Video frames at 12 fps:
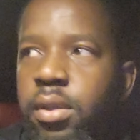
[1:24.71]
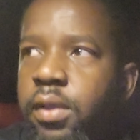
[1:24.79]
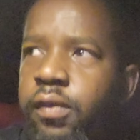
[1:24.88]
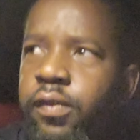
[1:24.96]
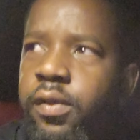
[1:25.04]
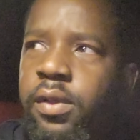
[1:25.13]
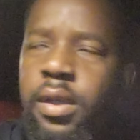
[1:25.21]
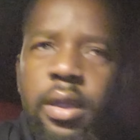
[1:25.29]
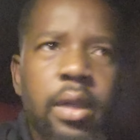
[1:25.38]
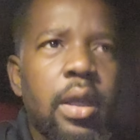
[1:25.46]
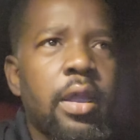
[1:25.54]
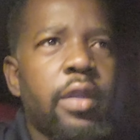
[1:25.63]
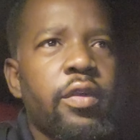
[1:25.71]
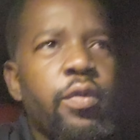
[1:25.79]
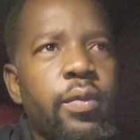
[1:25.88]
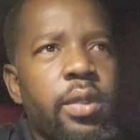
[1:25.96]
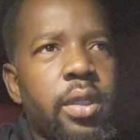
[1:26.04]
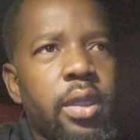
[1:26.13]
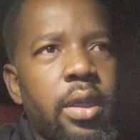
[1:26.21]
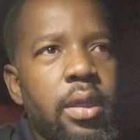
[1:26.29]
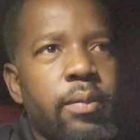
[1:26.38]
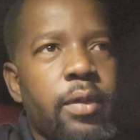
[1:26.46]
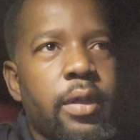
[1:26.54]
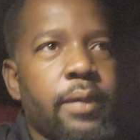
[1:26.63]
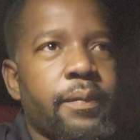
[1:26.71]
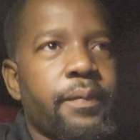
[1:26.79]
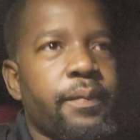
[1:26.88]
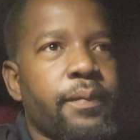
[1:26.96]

He's still like kind of new in the game, right?